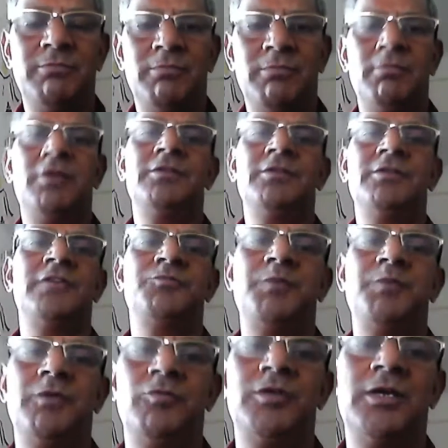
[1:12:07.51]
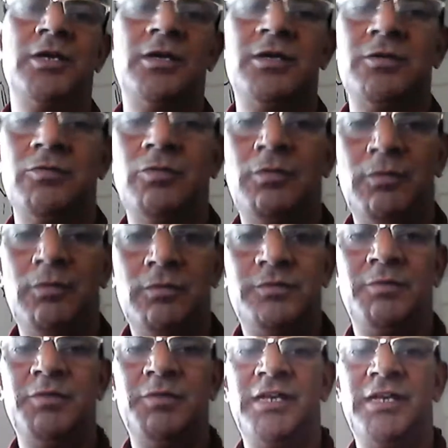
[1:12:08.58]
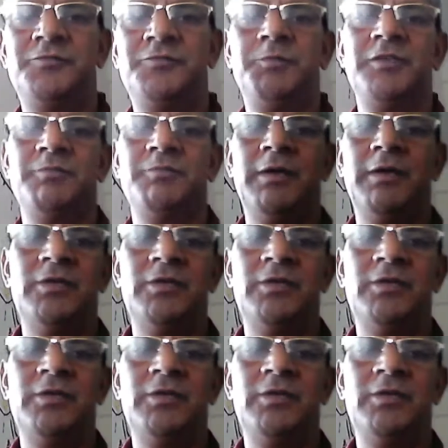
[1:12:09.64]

Because I speak Odia, somebody else speaks Bengali,